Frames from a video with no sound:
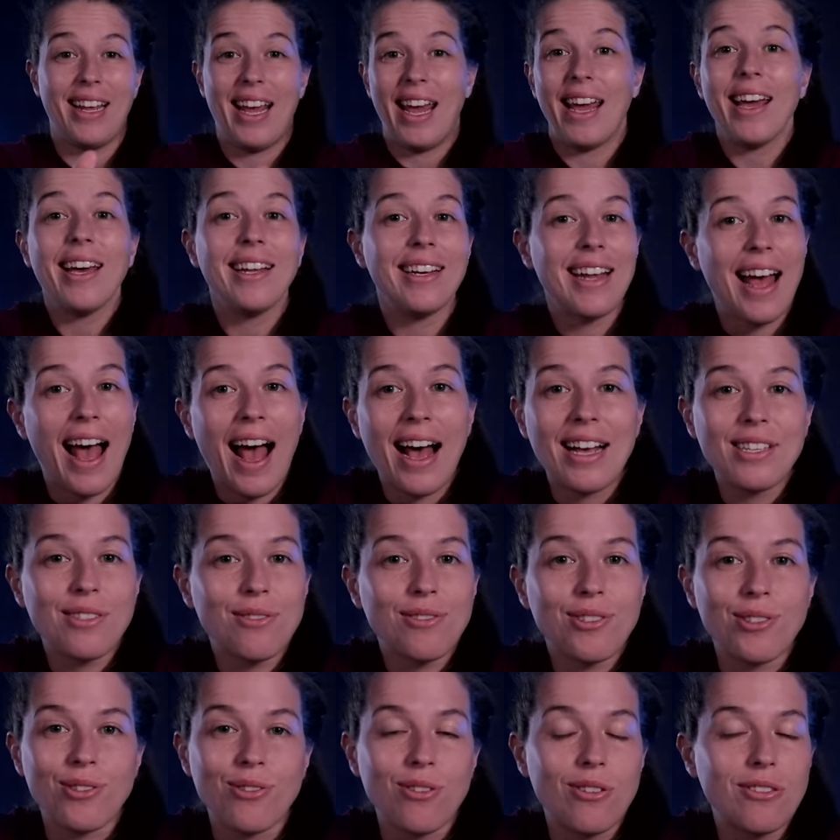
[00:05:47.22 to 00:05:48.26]
And as a
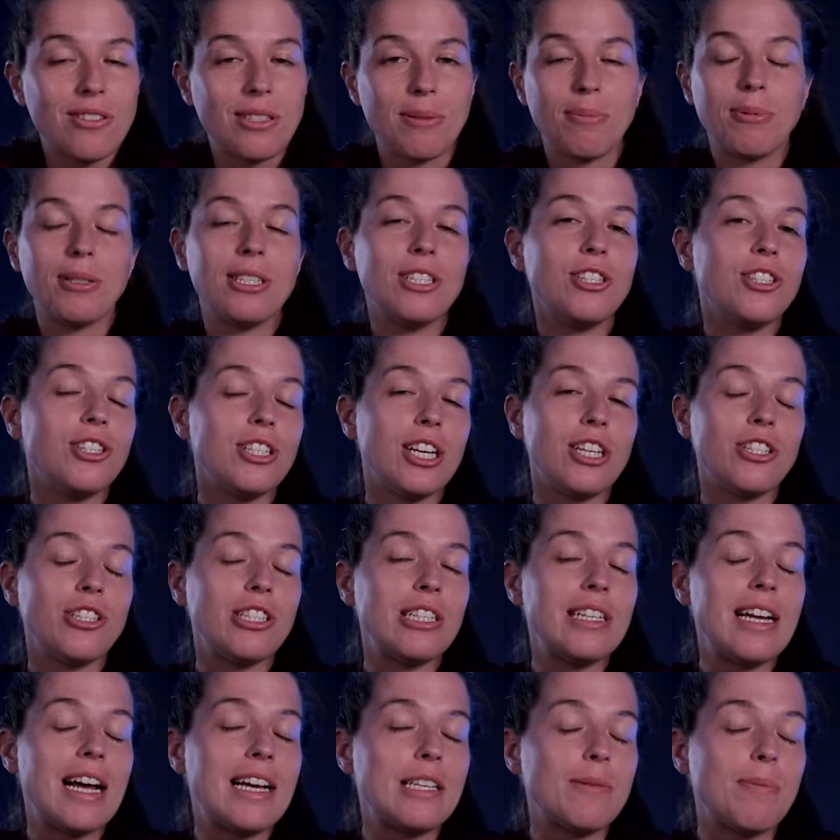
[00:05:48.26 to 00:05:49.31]
result,
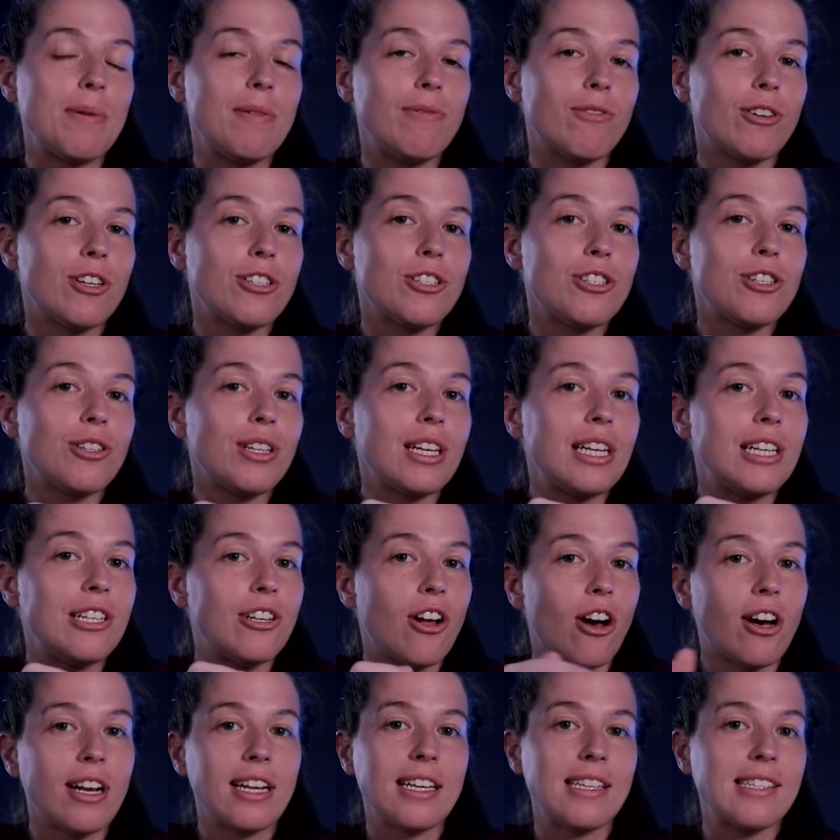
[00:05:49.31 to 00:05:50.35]
depreciation has been virtually
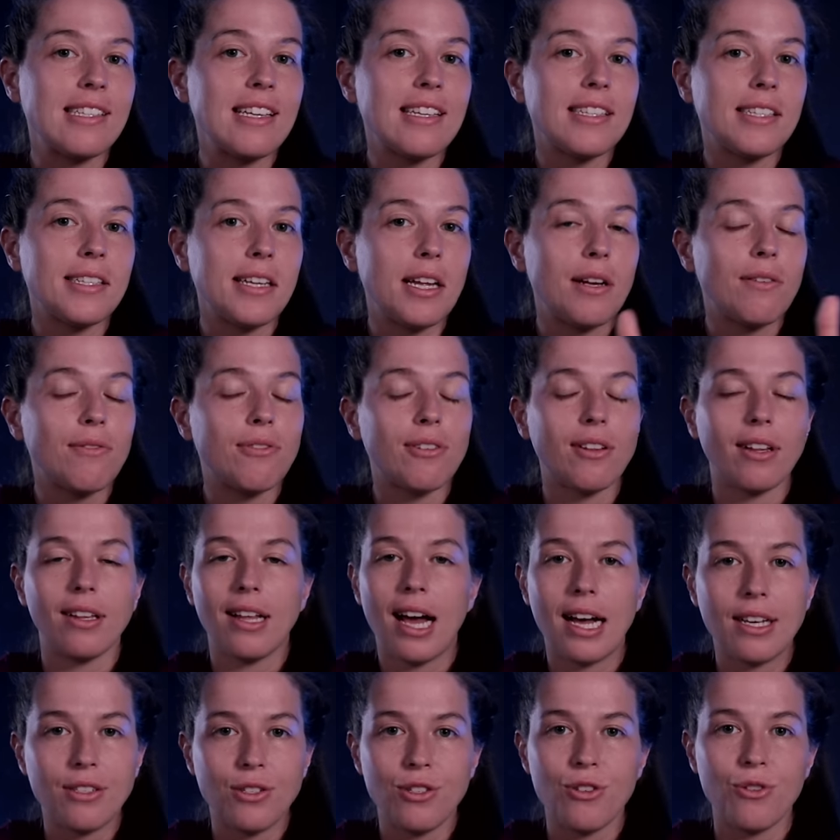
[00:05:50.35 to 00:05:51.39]
non existent for the
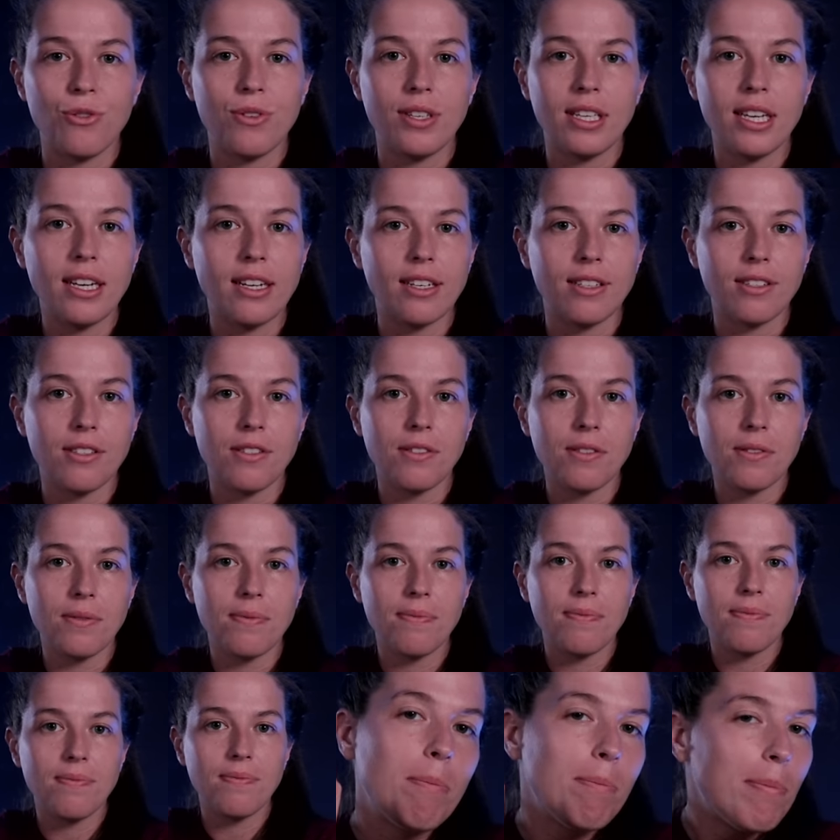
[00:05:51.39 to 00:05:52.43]
last two years.
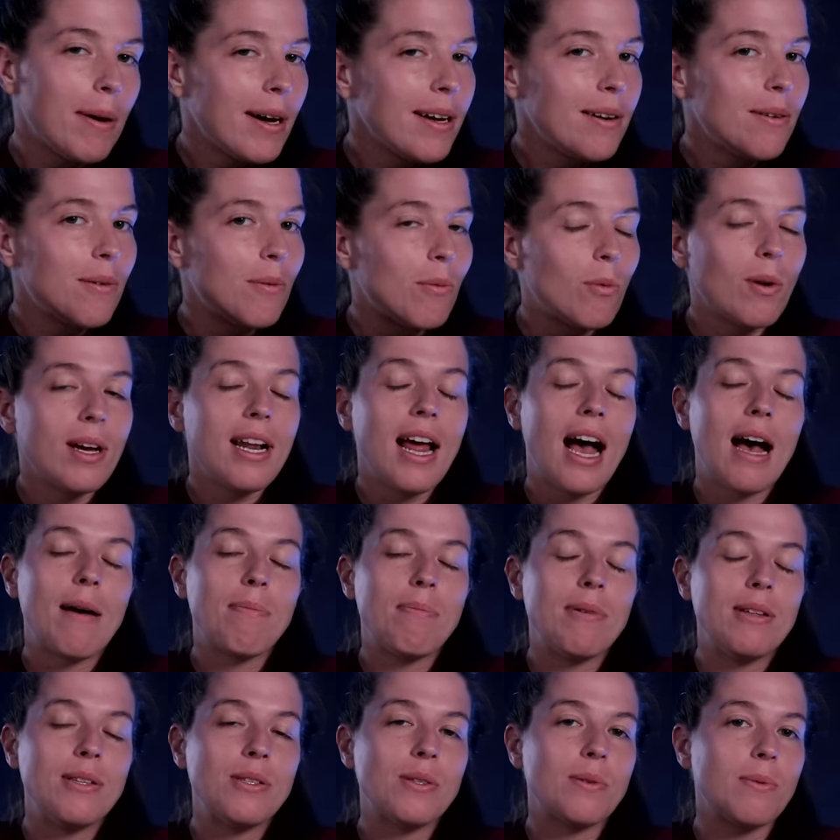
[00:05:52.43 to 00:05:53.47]
But what
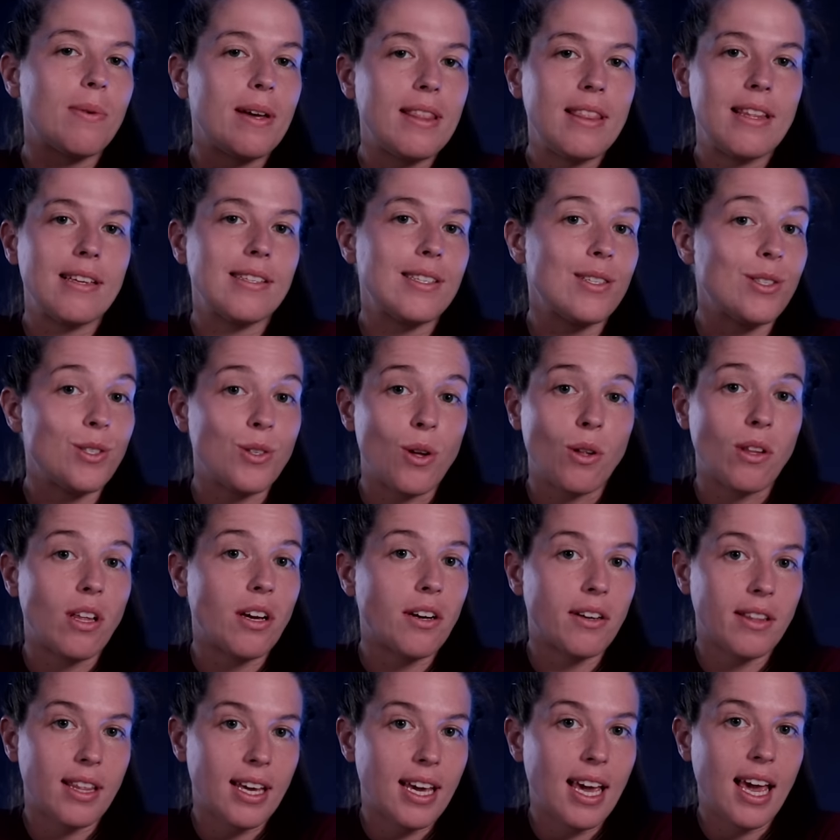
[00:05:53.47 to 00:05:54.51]
happens when this is no
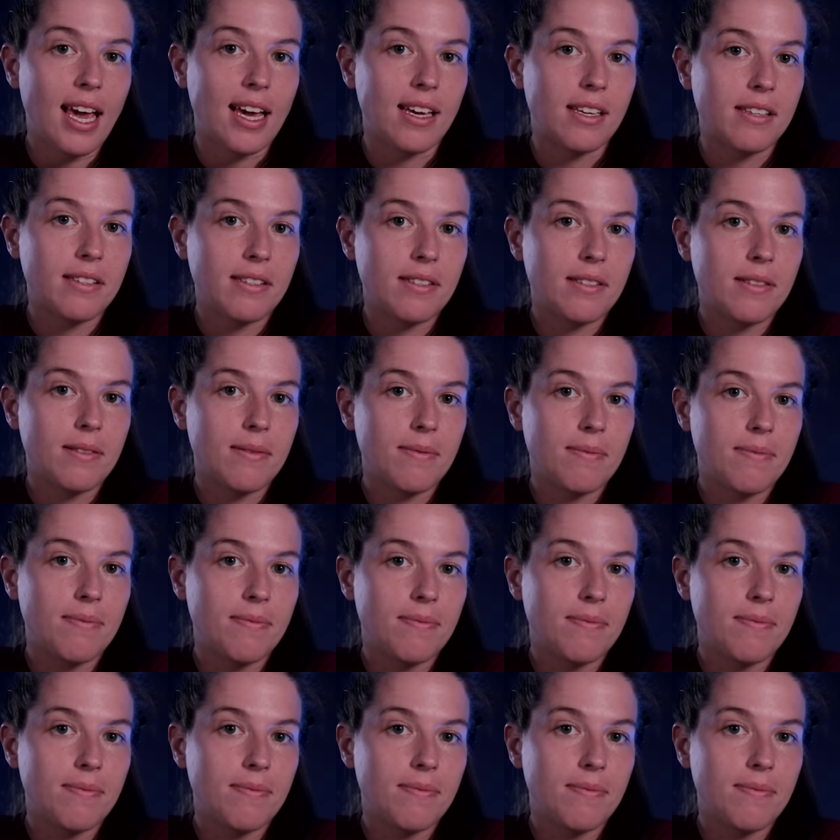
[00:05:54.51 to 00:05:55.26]
longer the case?